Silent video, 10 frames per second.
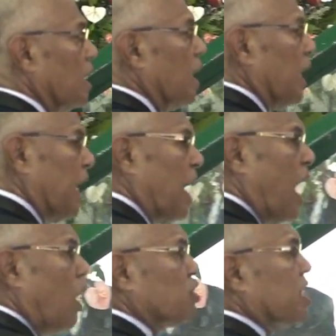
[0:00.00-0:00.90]
He
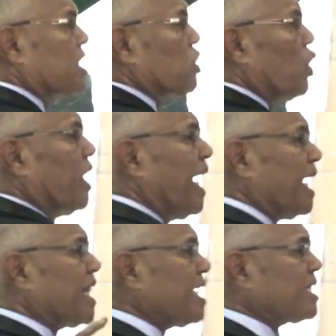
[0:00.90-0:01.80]
knows that you need
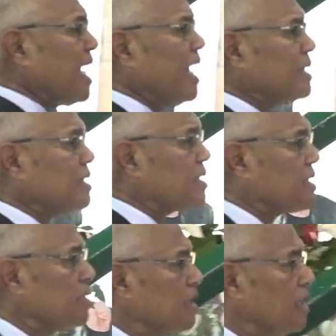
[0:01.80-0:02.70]
these things.
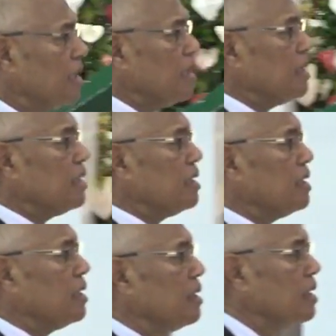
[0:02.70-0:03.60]

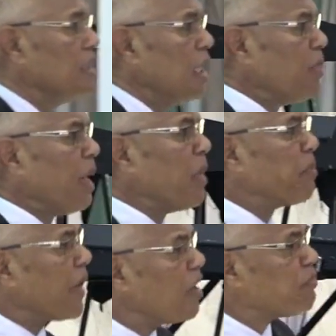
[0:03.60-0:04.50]
He might be
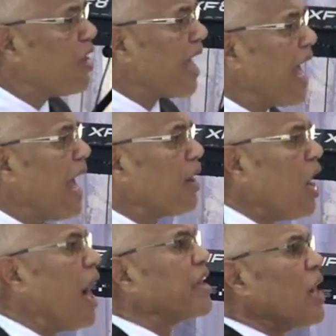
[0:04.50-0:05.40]
praying for a car.
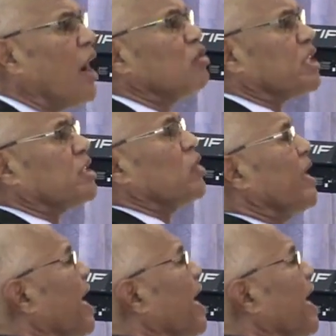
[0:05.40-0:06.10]
God knows that you need a